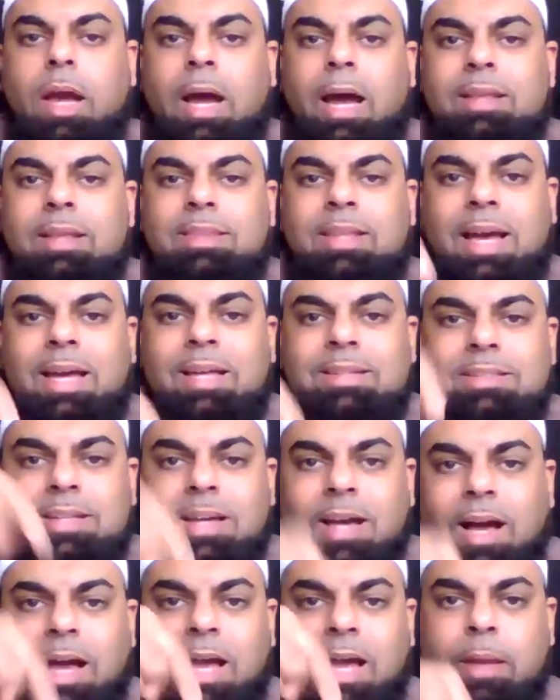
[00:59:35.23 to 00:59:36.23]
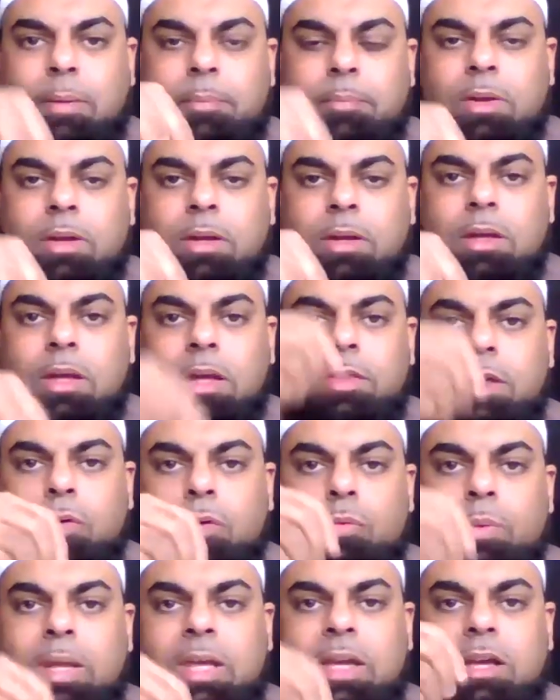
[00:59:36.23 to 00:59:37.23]
At that time, in that
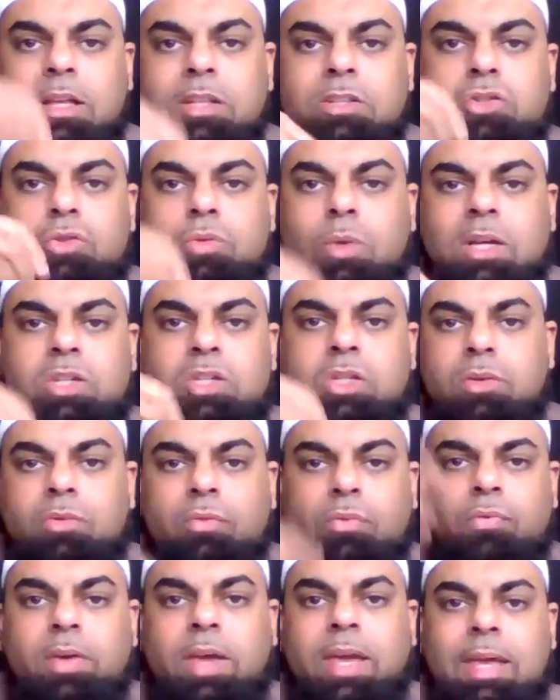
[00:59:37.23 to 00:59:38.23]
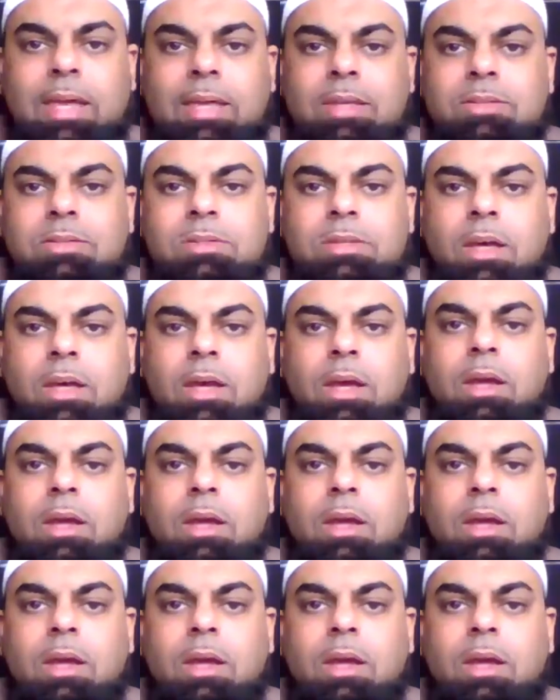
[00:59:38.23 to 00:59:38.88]
reconstruction phase,